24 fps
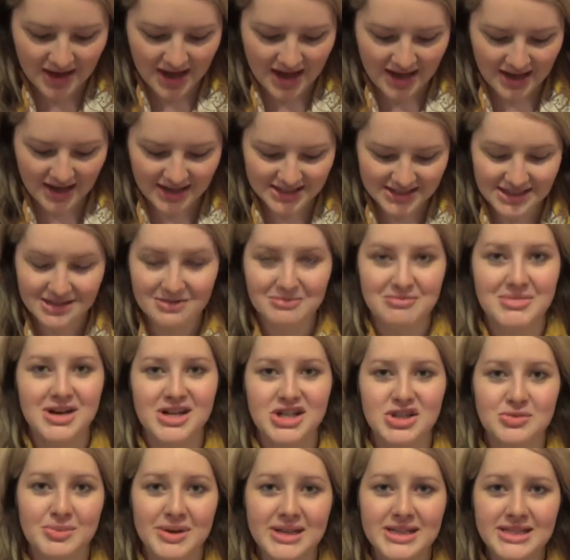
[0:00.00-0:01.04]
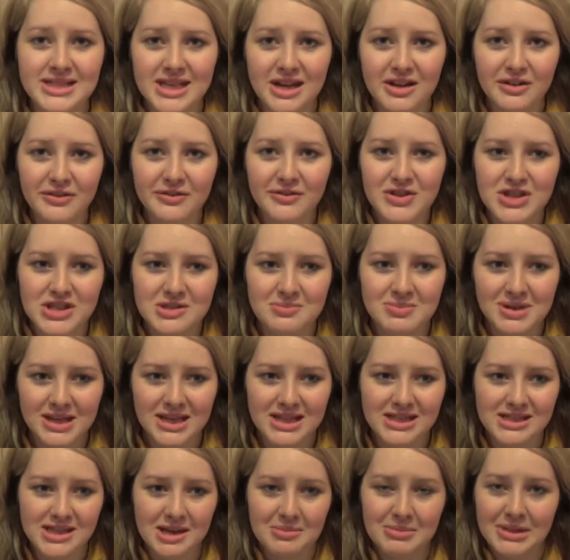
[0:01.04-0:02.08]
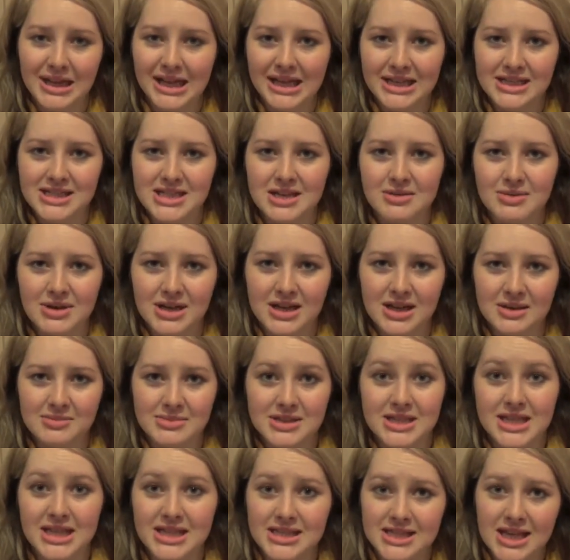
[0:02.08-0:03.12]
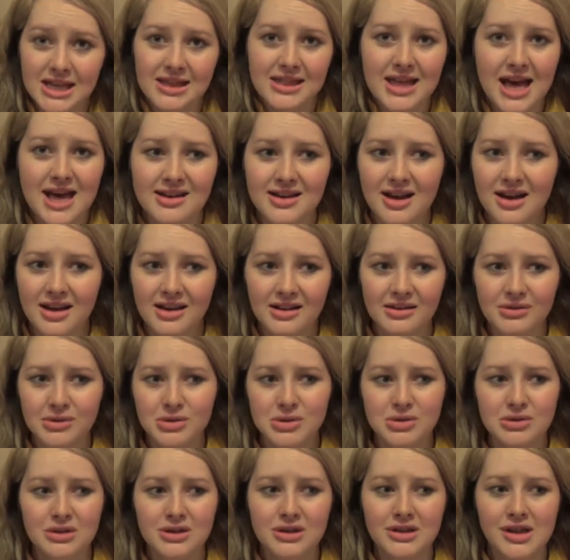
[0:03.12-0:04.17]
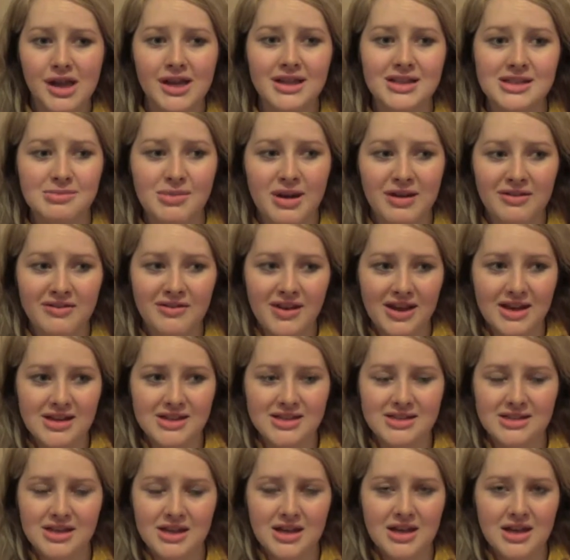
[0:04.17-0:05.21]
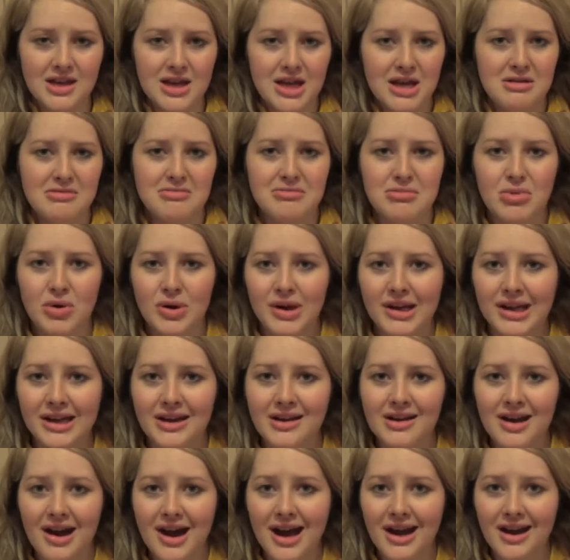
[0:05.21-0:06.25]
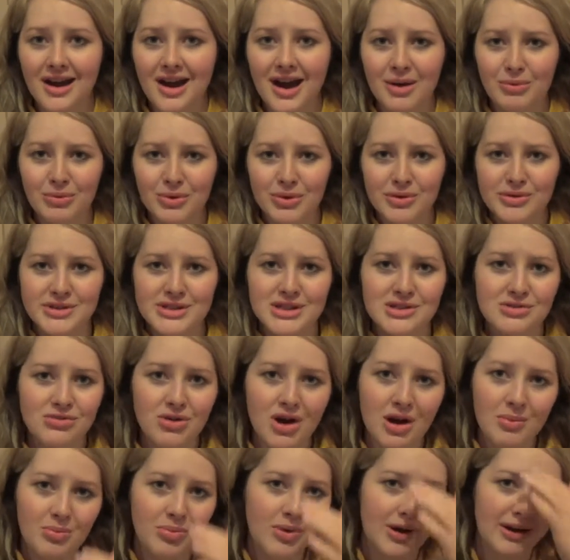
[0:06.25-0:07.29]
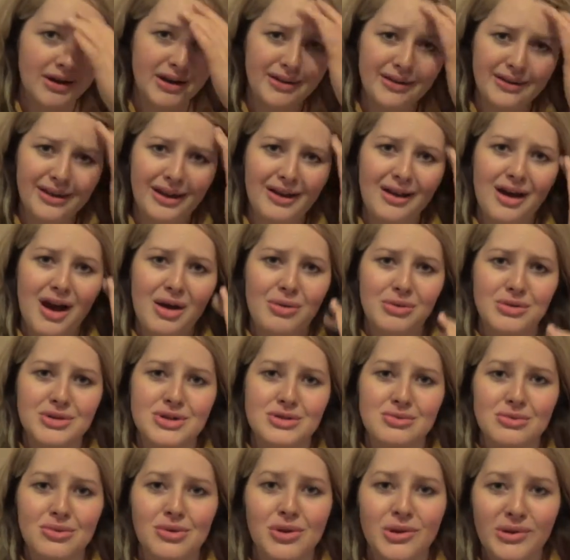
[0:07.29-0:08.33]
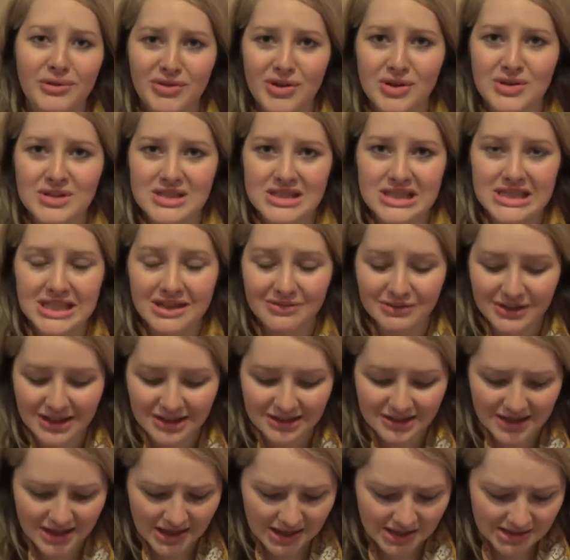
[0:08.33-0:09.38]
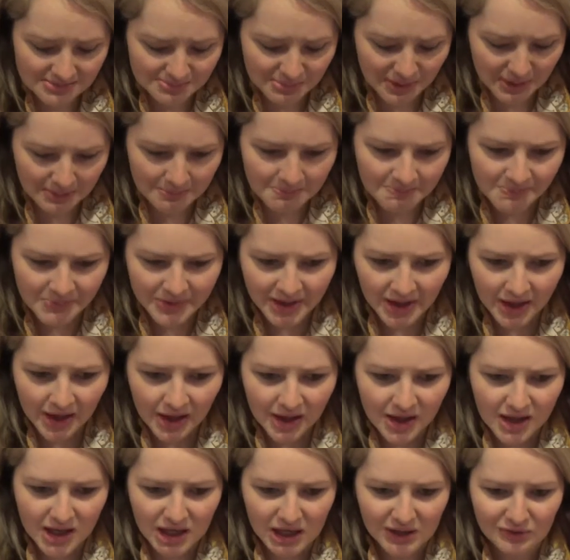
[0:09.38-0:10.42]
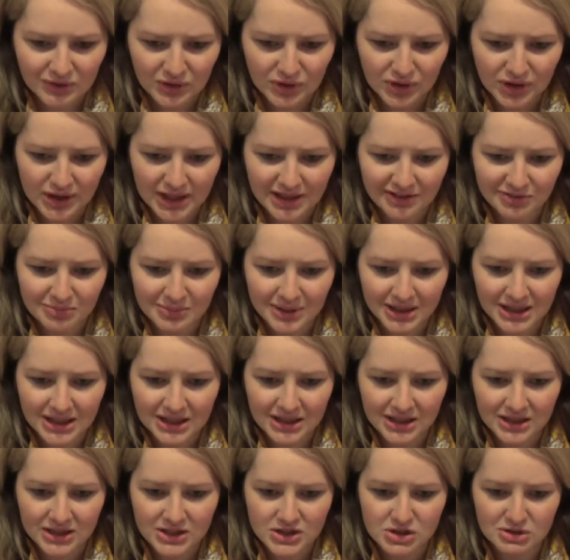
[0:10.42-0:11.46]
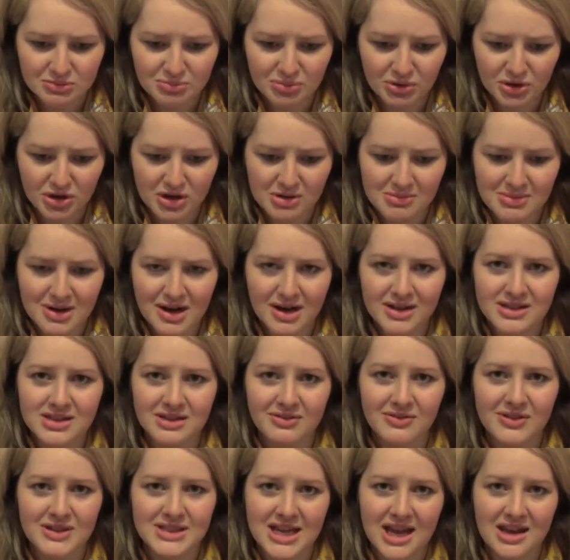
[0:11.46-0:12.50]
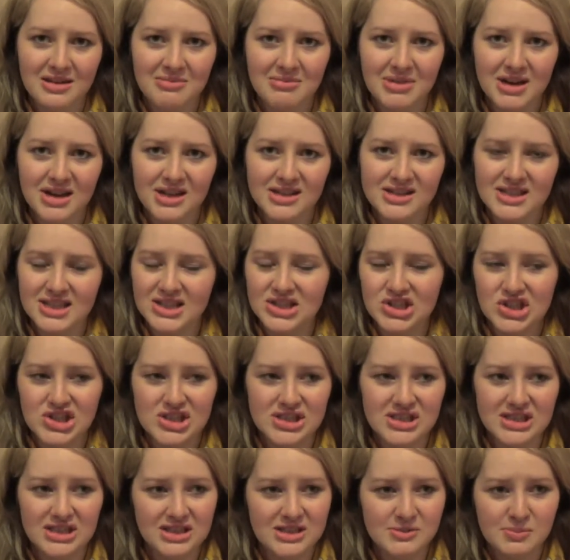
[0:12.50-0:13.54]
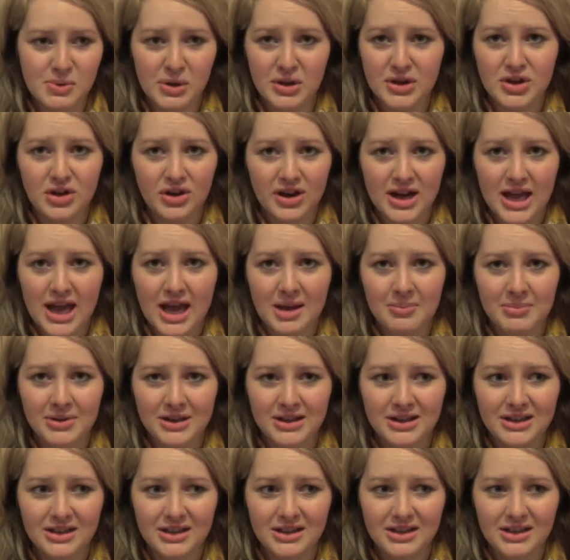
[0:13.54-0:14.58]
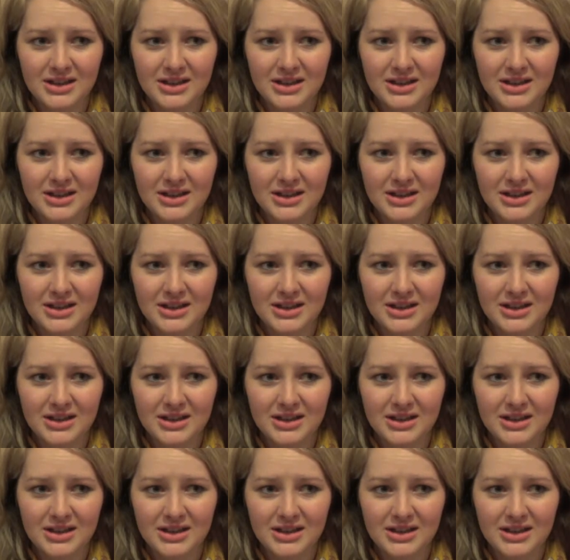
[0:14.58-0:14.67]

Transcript: and I didn't much myself just because I'm lazy when it comes to things like that. I will cleanse my face morning and night. I will scrub regularly. I will do all of those lovely things, but if you leave me to put on a mask for 10 minutes, it's probably not going to happen.